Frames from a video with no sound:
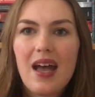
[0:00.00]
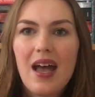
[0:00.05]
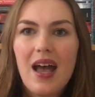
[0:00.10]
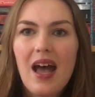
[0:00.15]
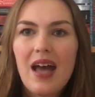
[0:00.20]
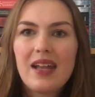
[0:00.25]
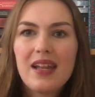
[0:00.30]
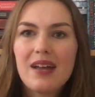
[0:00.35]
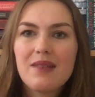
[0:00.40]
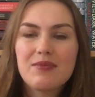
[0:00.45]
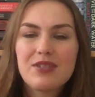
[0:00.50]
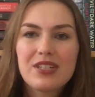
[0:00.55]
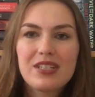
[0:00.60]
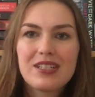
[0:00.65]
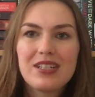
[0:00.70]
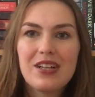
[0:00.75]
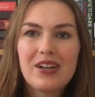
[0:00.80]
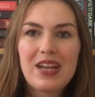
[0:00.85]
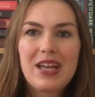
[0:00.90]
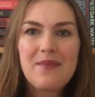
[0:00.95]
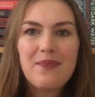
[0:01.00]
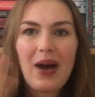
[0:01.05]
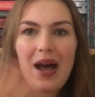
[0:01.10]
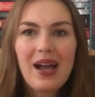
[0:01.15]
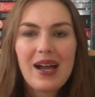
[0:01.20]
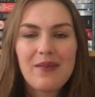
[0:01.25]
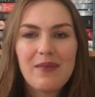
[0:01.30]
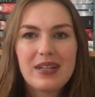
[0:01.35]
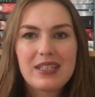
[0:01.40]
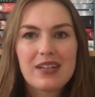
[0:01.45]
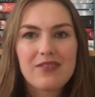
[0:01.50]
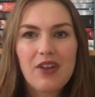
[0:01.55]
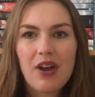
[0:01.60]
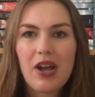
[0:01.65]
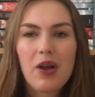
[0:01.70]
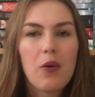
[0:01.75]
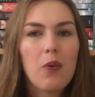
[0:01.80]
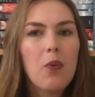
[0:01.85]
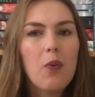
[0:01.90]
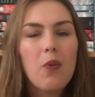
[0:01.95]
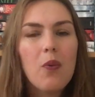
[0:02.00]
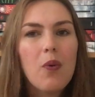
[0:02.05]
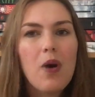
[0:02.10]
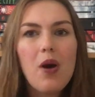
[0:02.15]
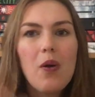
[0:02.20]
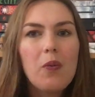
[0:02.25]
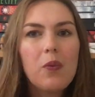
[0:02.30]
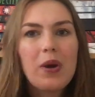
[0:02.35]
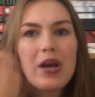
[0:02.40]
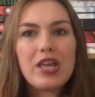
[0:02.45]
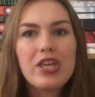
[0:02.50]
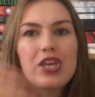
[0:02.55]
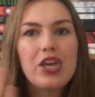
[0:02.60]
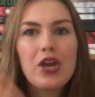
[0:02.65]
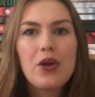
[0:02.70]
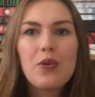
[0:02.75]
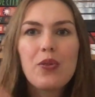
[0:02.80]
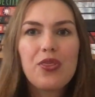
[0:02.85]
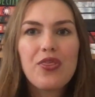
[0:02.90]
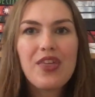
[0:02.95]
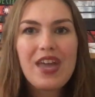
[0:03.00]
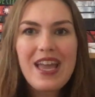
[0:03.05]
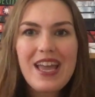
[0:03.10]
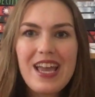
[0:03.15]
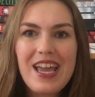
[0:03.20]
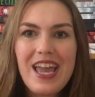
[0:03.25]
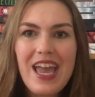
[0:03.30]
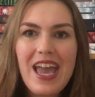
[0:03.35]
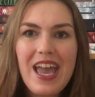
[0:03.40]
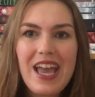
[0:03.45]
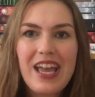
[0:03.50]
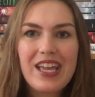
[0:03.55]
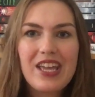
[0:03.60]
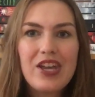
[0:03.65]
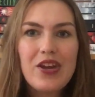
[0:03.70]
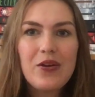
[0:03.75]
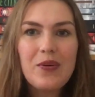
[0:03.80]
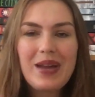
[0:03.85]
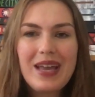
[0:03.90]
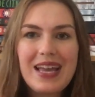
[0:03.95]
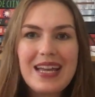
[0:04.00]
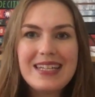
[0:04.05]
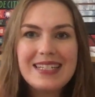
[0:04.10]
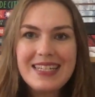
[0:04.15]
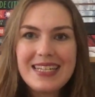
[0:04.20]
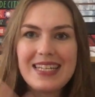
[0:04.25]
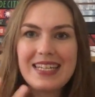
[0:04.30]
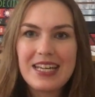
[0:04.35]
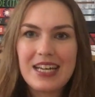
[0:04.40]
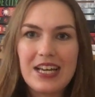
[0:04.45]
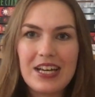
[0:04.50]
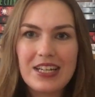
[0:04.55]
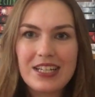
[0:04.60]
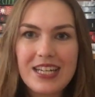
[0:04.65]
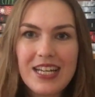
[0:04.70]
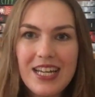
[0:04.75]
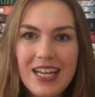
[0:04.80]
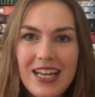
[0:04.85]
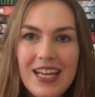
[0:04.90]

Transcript: And I'm just looking back at myself going, what were you thinking, you idiot?